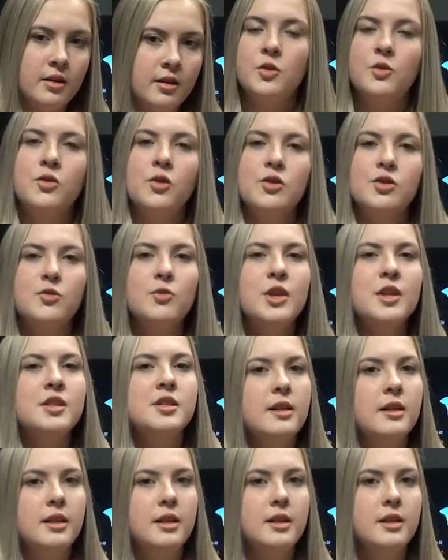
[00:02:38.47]
who knows what
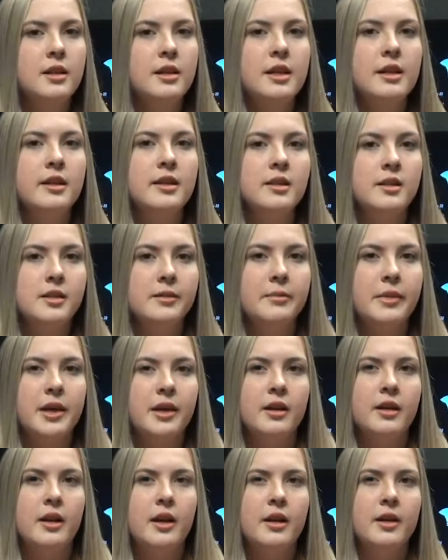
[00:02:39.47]
is needed to
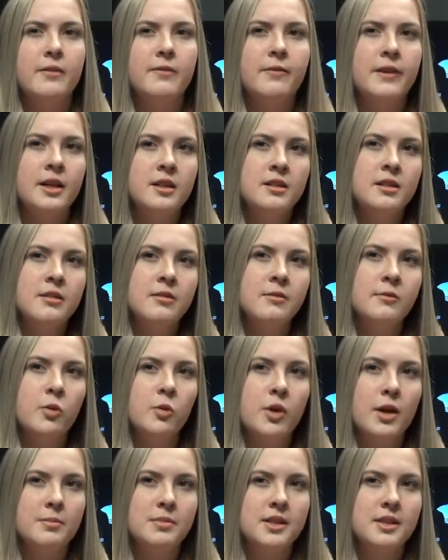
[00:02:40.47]
make an effective
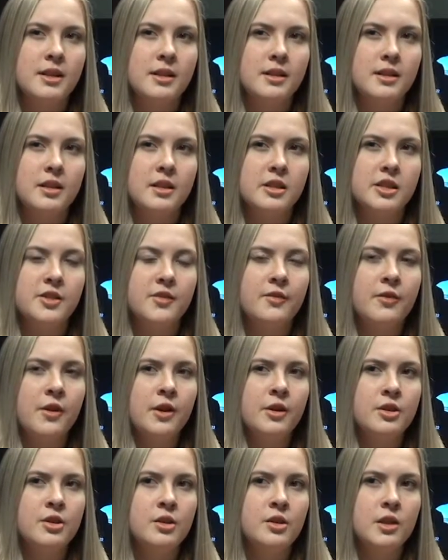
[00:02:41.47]
website that is
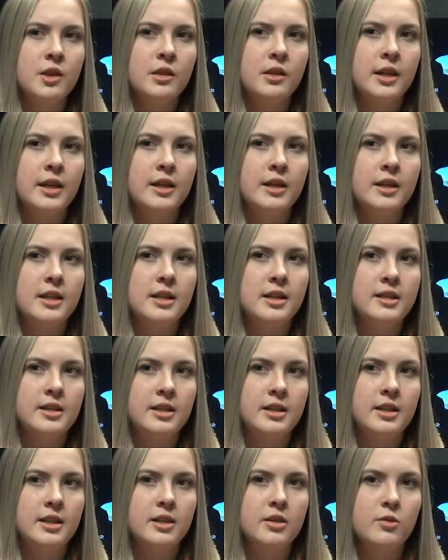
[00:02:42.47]
functional and
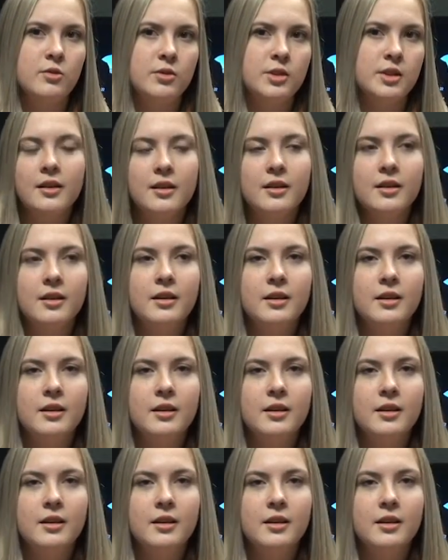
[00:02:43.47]
easy to use